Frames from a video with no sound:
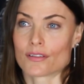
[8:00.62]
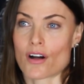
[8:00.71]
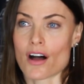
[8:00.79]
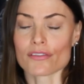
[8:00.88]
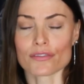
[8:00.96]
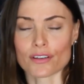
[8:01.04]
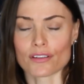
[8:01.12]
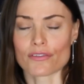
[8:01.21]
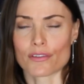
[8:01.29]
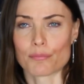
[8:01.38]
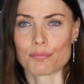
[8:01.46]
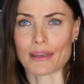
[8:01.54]
often
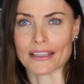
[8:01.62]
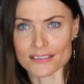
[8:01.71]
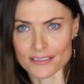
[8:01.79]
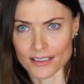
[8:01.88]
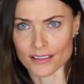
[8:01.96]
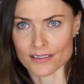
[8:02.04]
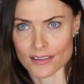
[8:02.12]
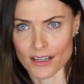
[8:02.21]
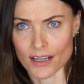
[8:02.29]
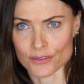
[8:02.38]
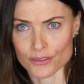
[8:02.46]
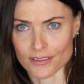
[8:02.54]
of the basics
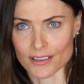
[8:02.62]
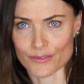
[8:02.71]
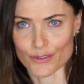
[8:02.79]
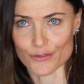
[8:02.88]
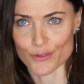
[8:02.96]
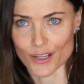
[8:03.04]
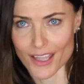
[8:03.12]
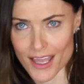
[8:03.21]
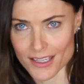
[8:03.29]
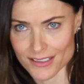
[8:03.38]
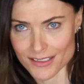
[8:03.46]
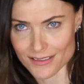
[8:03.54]
that I should never
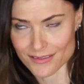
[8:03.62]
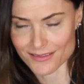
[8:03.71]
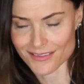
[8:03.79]
forget.